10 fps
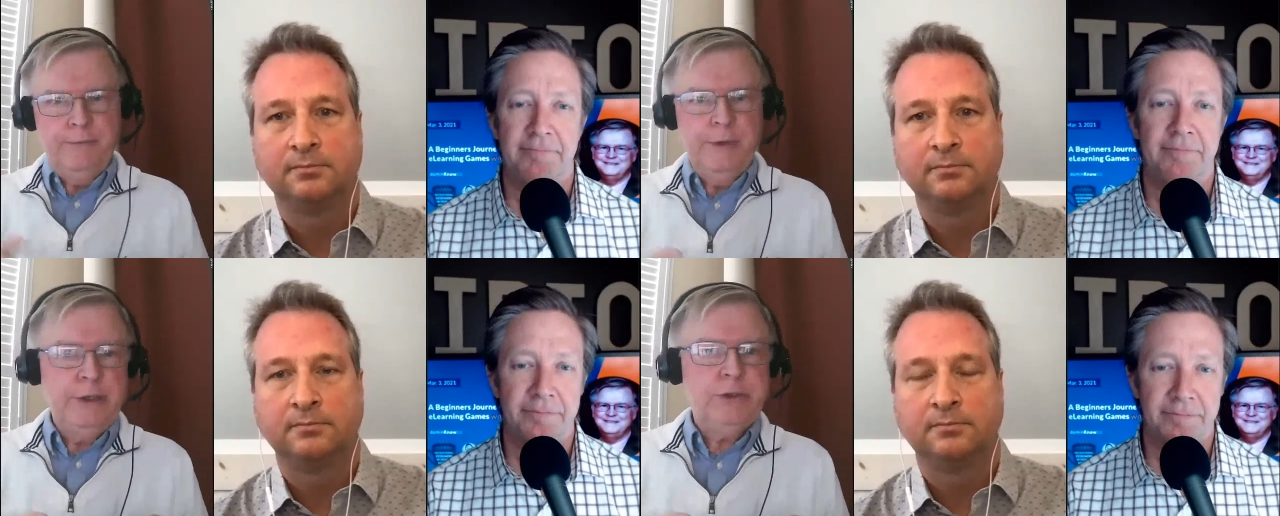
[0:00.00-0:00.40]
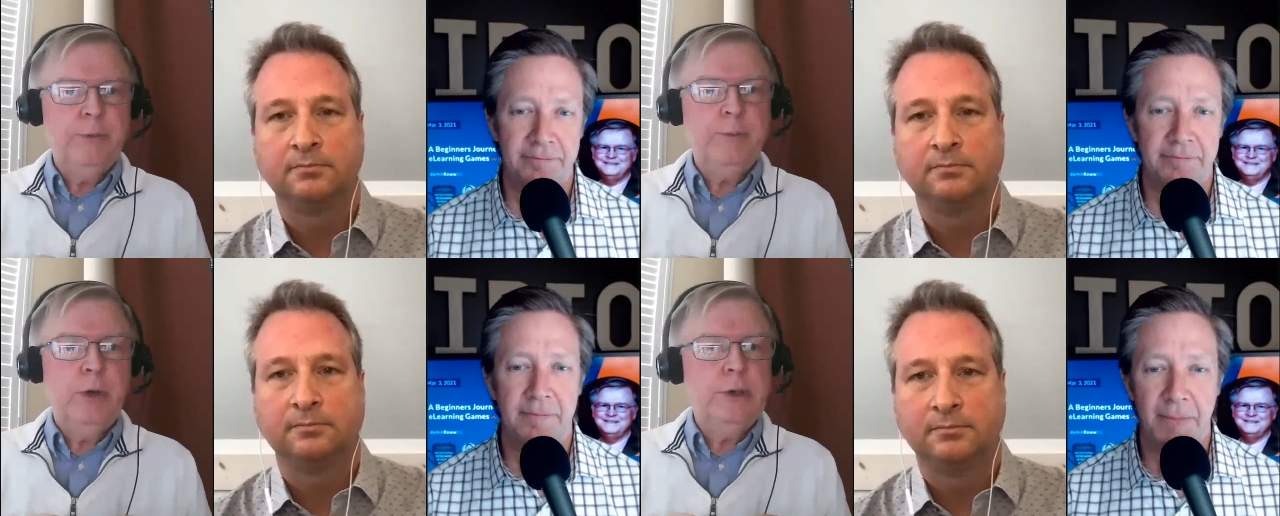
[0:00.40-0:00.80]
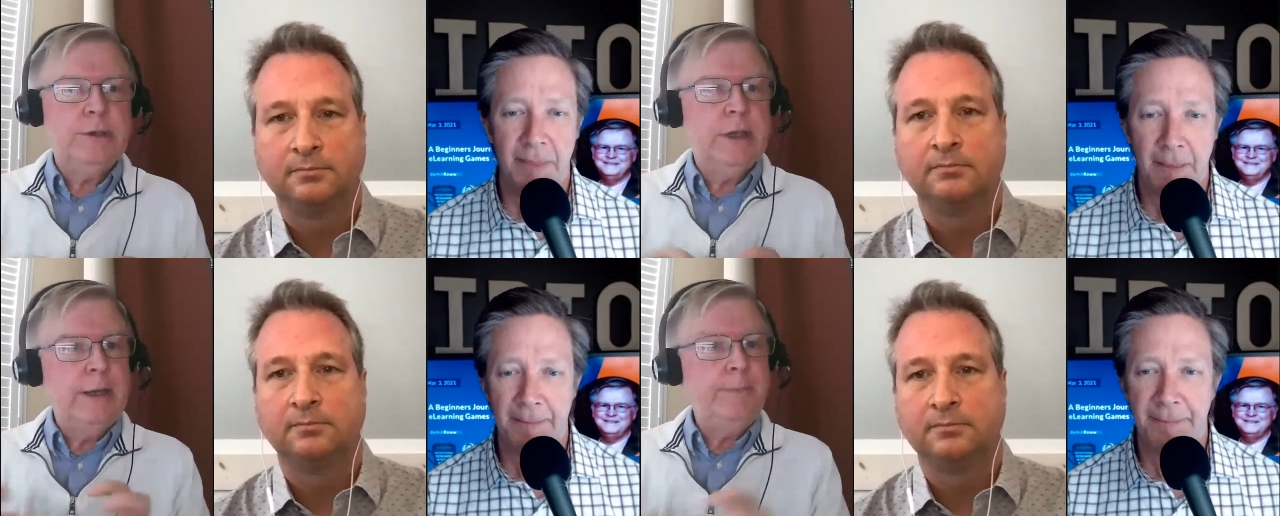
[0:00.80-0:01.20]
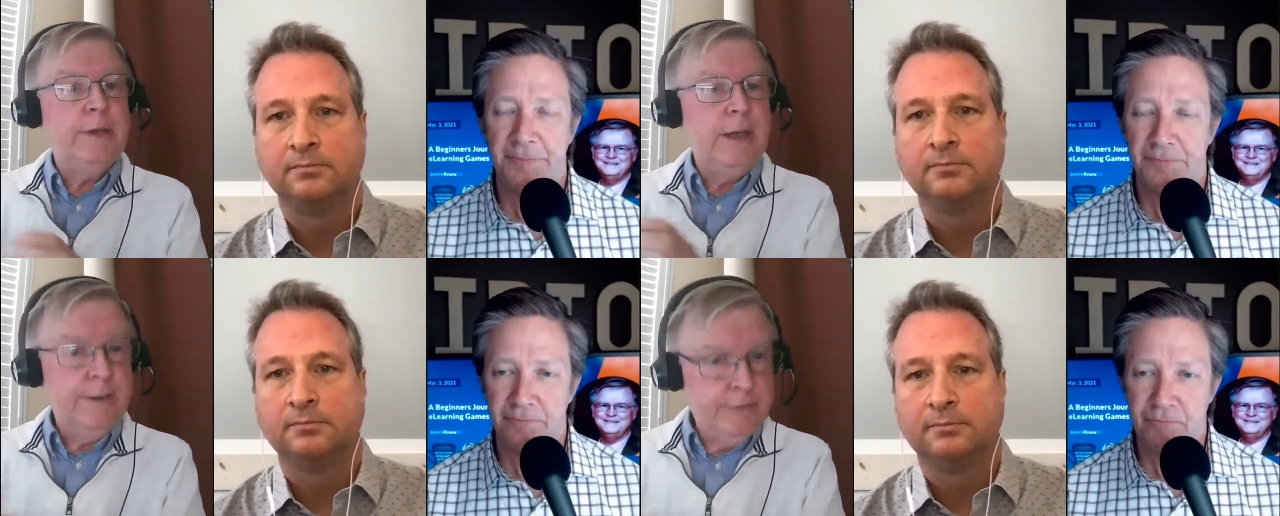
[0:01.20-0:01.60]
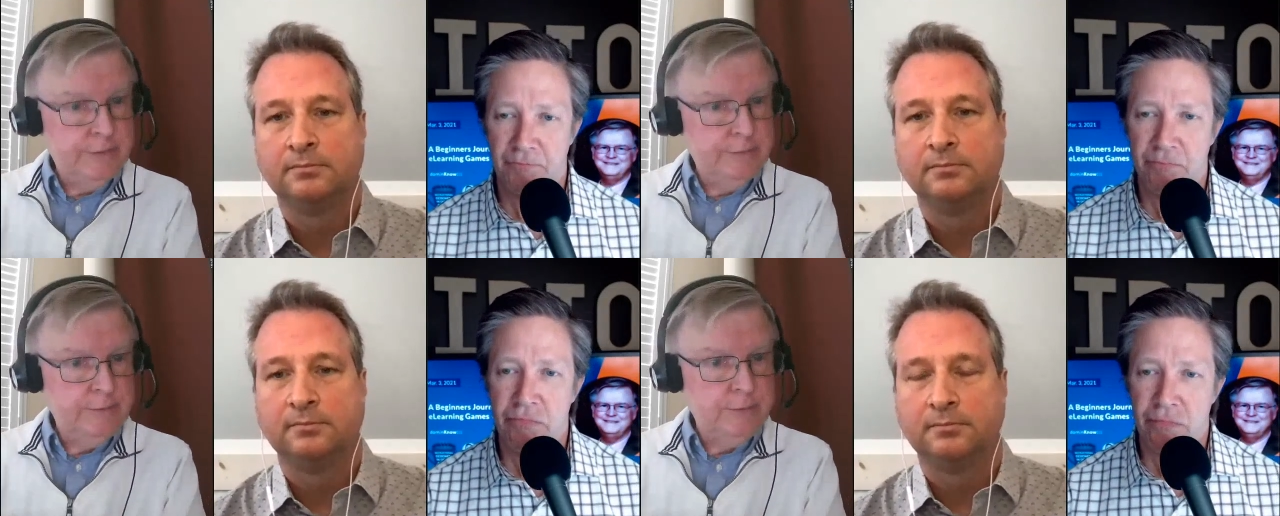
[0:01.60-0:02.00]
Speaker 1: finish the prototype and have
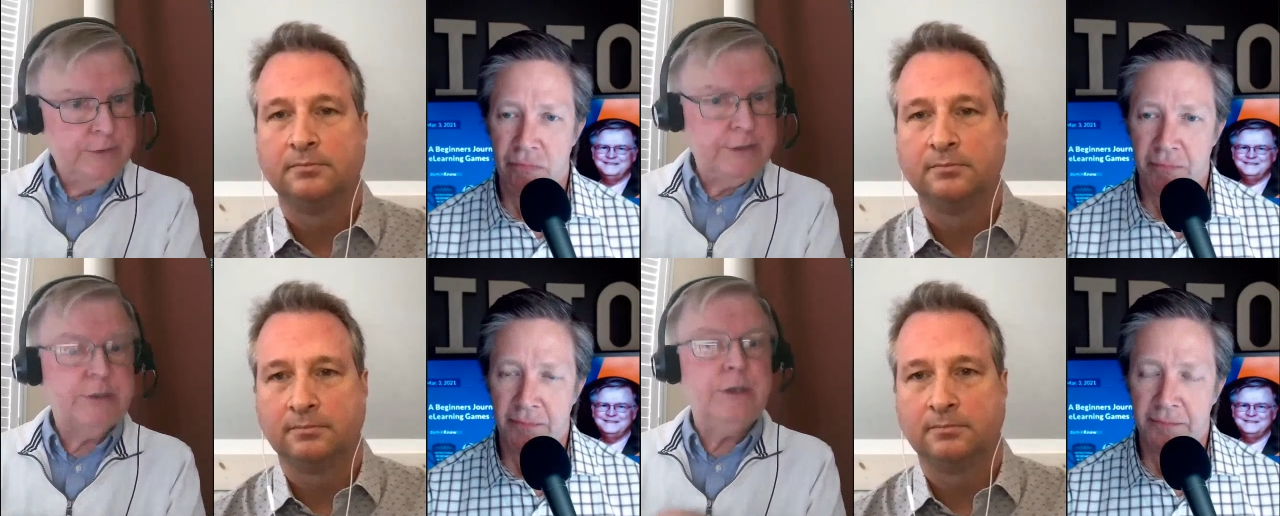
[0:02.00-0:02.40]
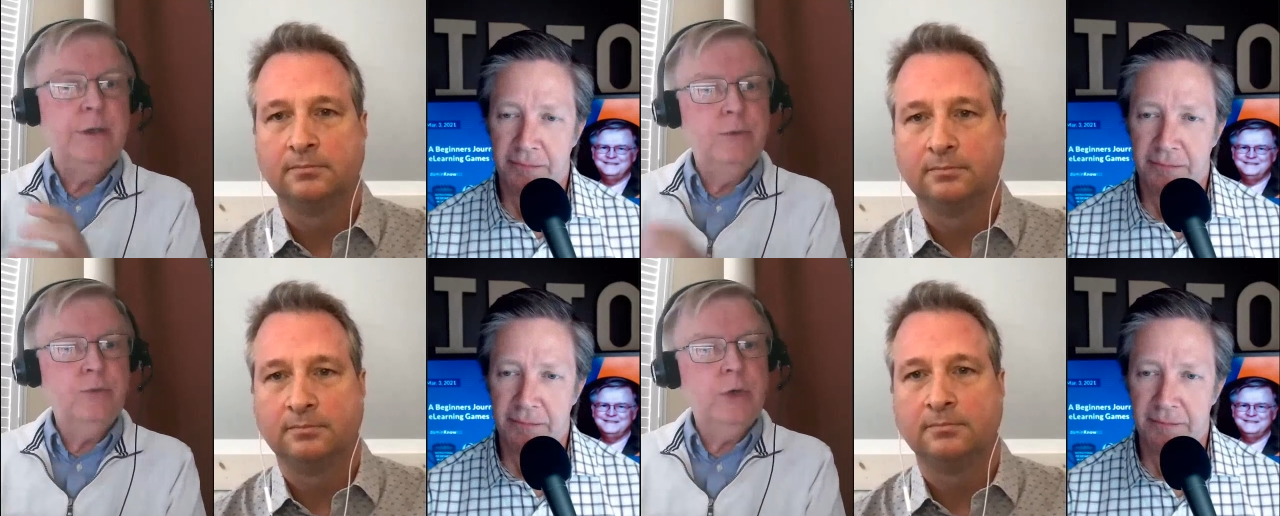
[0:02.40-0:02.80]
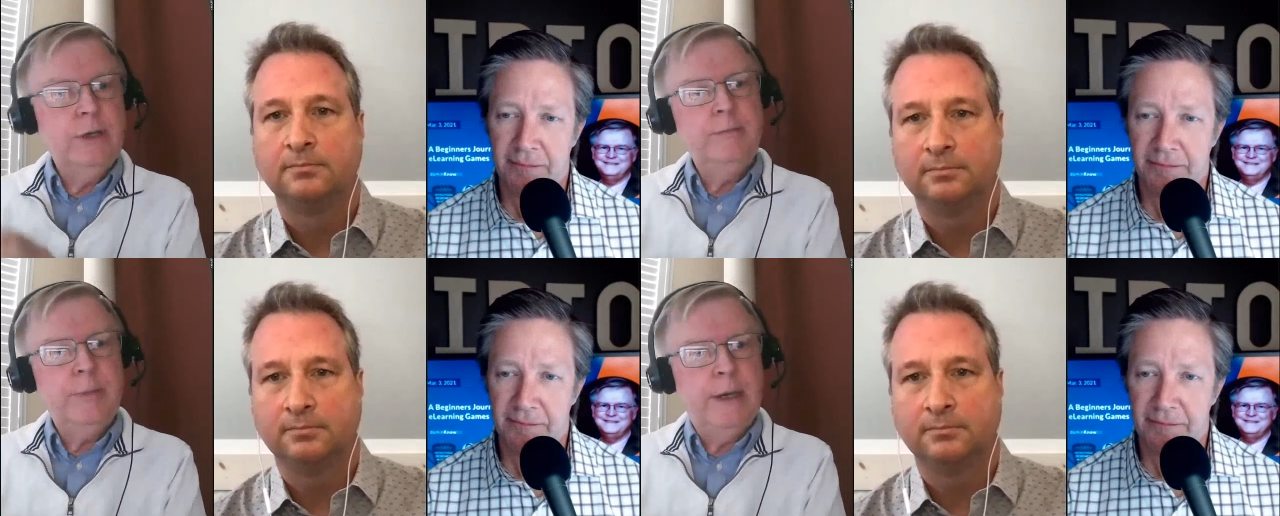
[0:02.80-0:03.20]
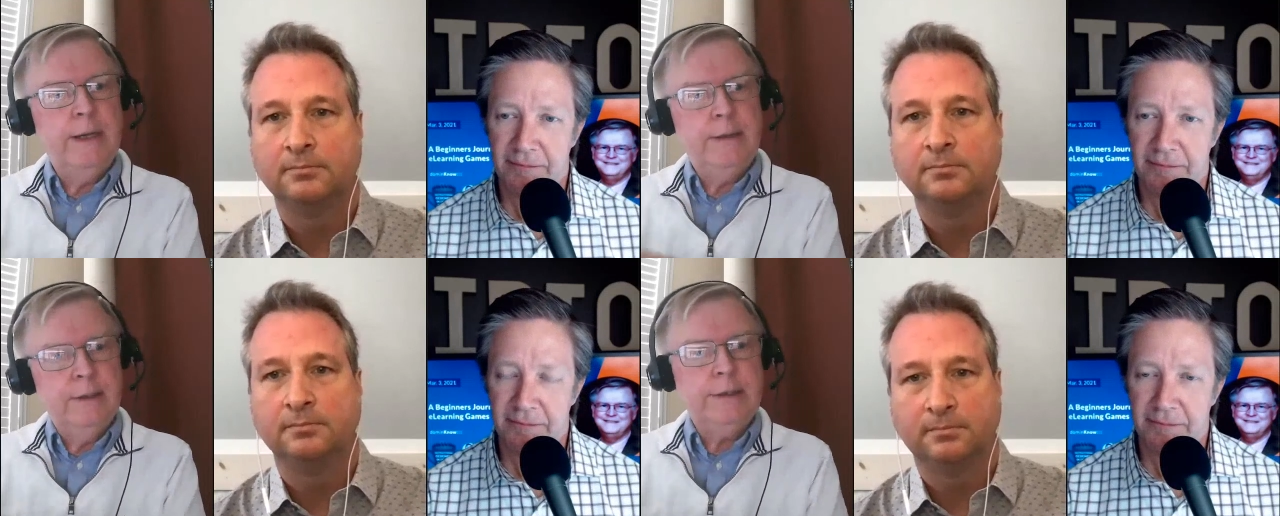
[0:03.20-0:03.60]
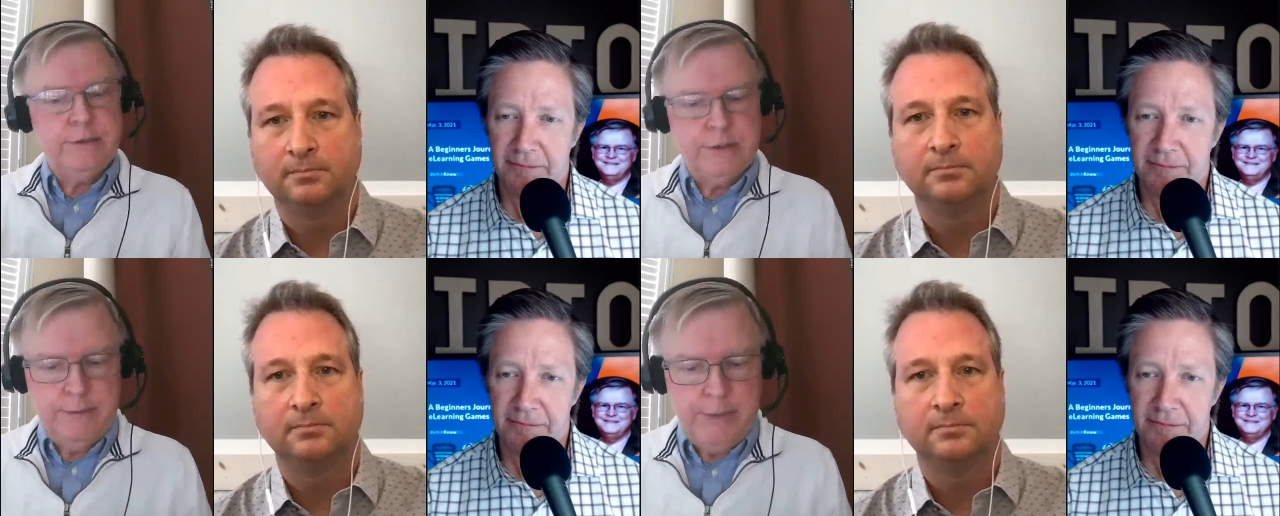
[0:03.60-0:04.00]
it tested and run by, like I
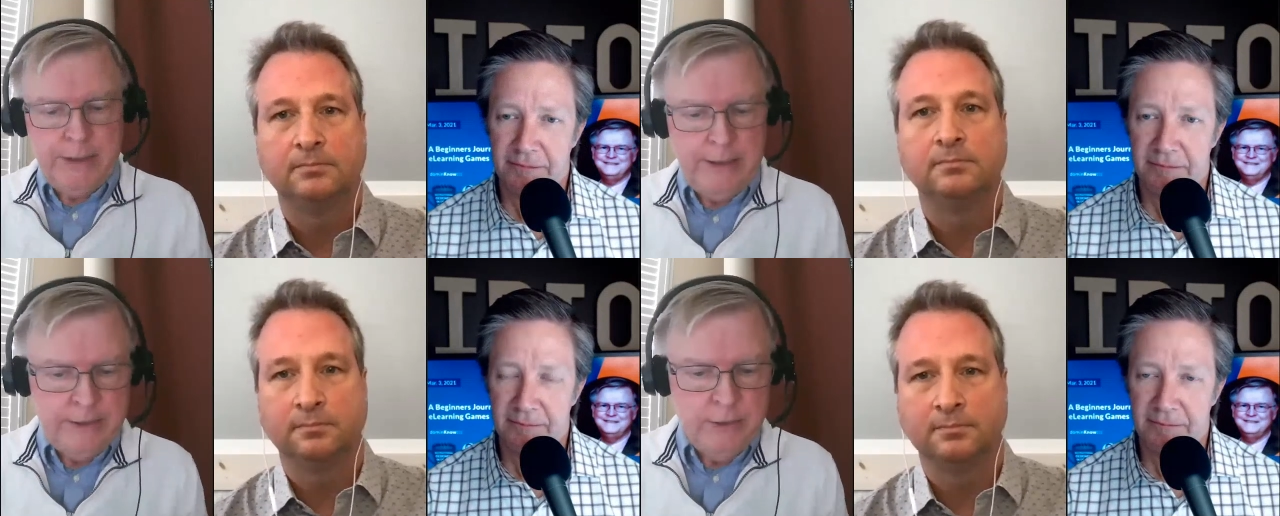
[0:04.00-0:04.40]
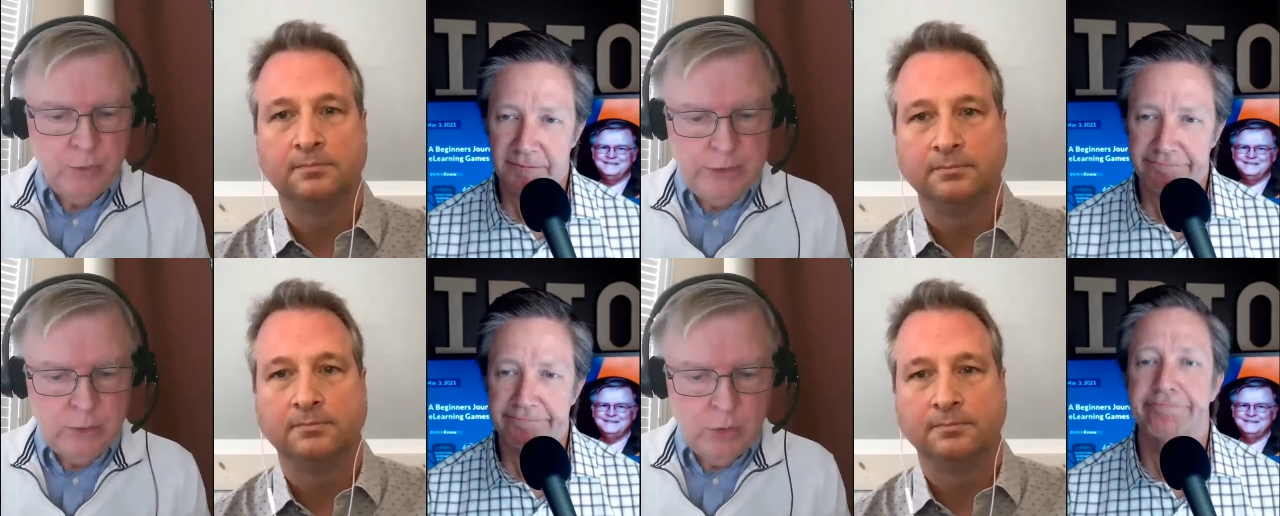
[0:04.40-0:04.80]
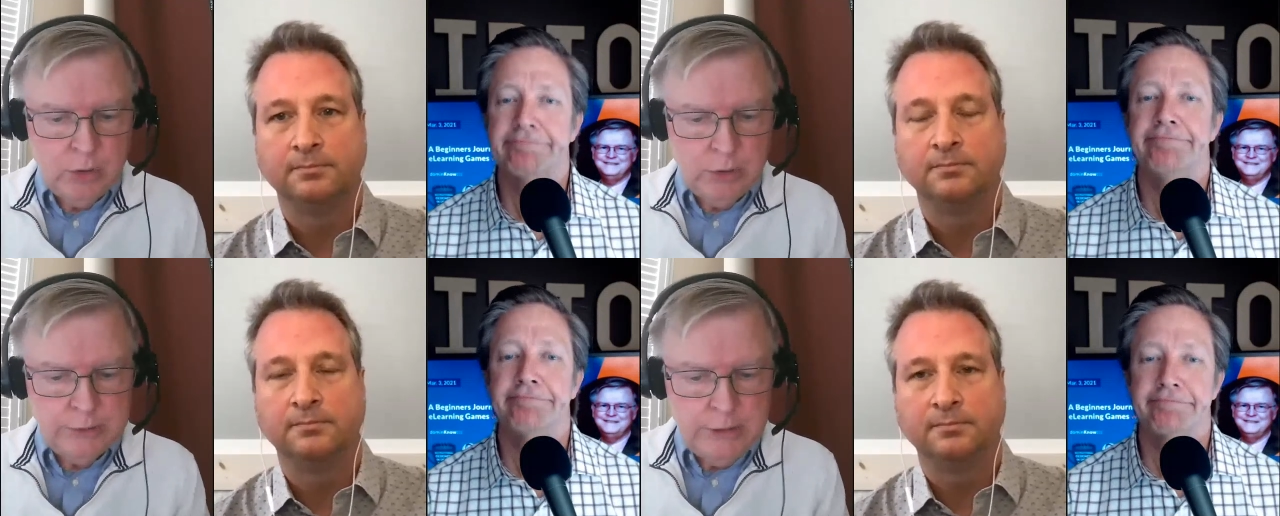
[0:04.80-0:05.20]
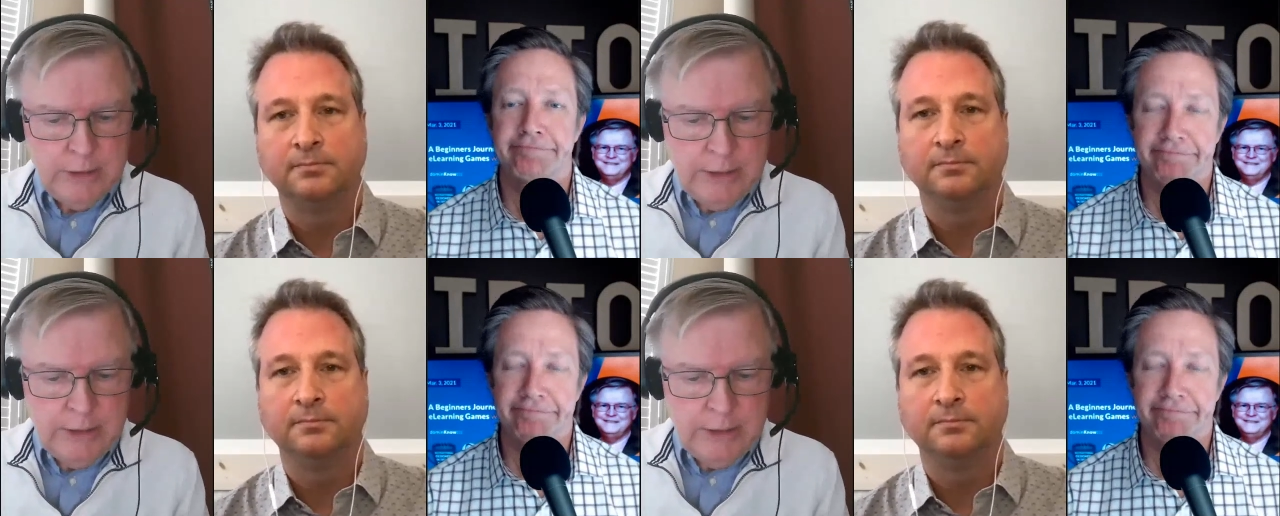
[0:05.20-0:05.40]
said, by in the real world.